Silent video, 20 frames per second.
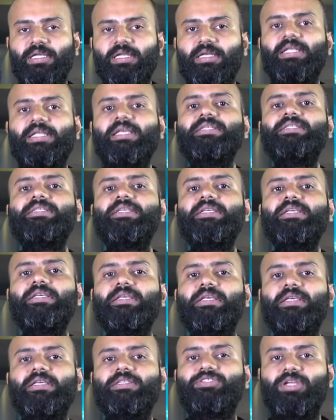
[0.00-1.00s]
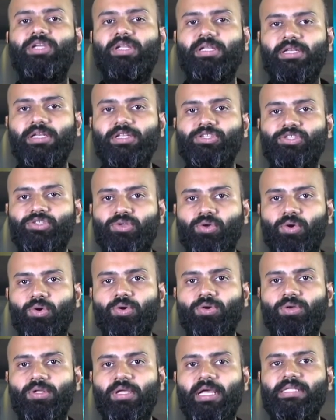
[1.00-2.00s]
DC is generally
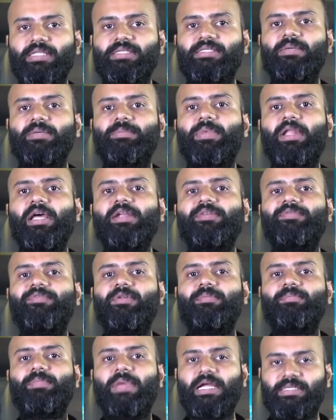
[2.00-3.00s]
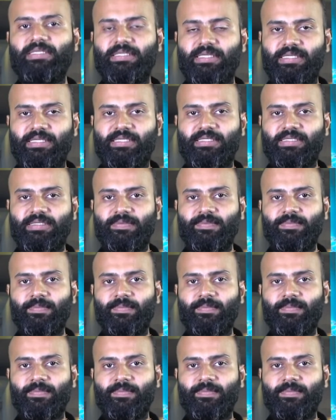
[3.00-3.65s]
stored and supplied from batteries.